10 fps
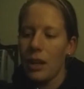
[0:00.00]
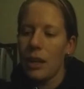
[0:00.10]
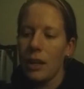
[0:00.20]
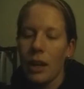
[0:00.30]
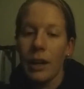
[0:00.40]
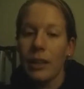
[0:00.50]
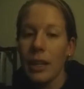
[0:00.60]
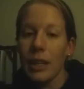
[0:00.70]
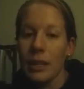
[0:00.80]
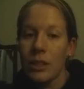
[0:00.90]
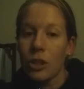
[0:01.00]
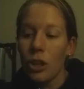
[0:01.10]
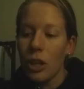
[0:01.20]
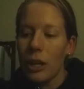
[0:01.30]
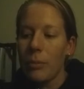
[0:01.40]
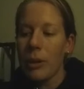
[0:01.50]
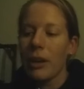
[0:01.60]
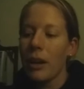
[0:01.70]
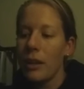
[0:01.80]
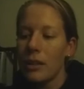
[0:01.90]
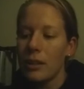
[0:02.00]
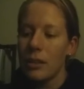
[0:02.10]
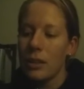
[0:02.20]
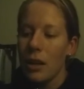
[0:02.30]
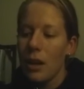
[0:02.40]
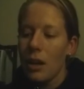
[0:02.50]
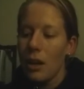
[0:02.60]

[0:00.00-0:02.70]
think it's good because